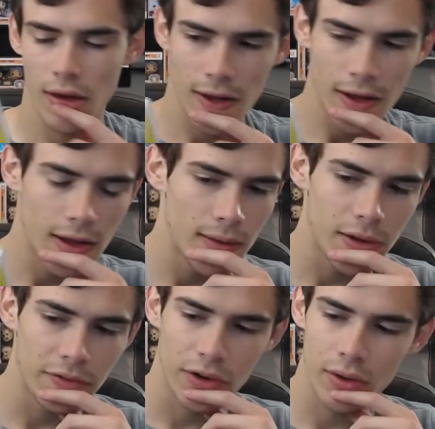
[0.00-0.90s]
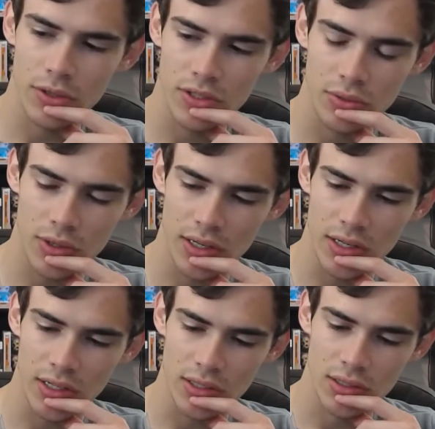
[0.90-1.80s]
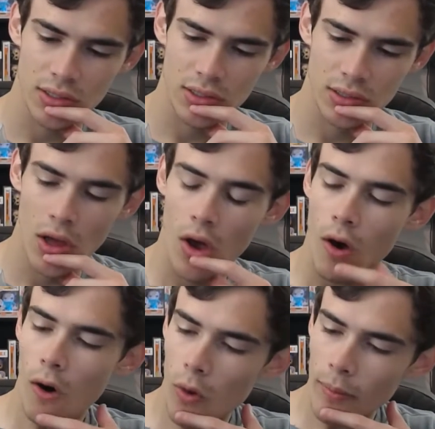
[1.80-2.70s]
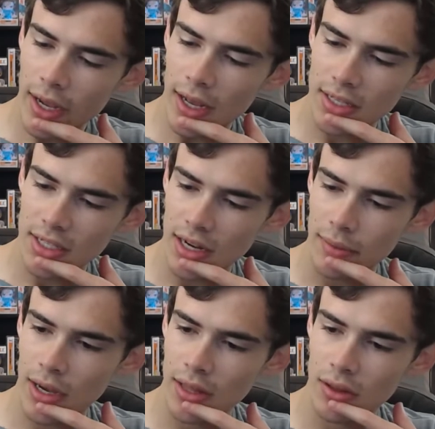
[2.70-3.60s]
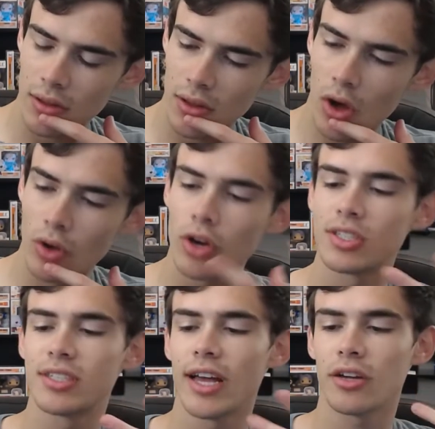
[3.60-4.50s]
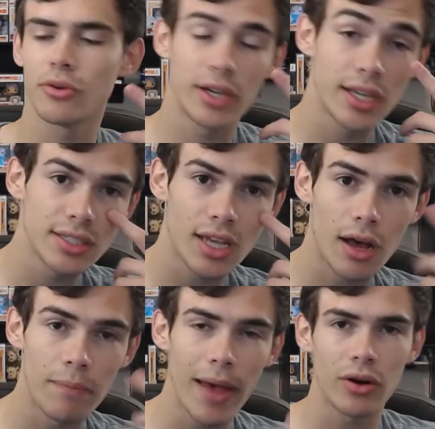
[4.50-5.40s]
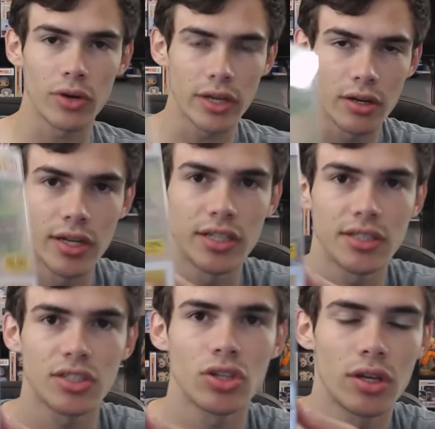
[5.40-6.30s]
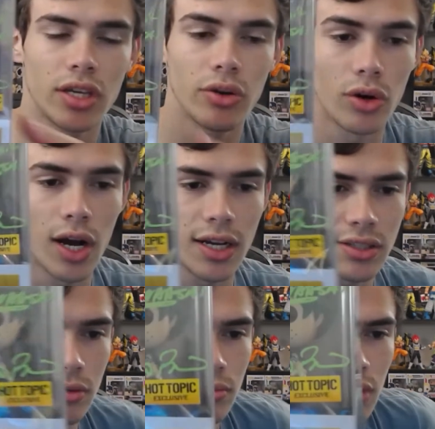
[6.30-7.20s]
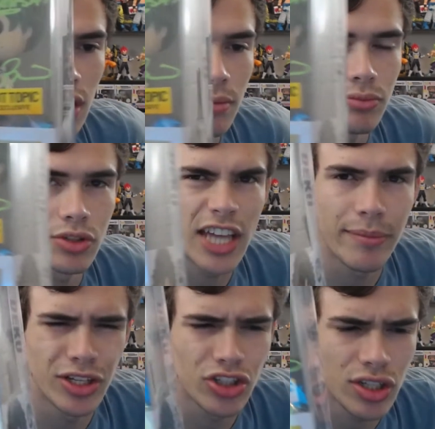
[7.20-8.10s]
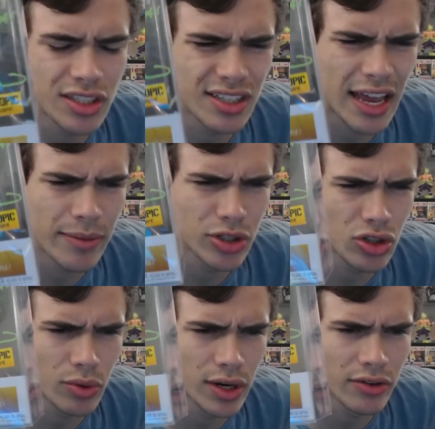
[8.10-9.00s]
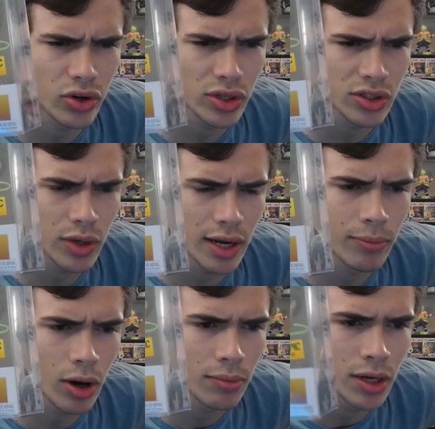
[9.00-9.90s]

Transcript: I forget which one it is. Oh my god, did I buy... Oh no, it's Deku in his battle gear, in his hero costume. Damage, it's damaged or whatever is what I bought.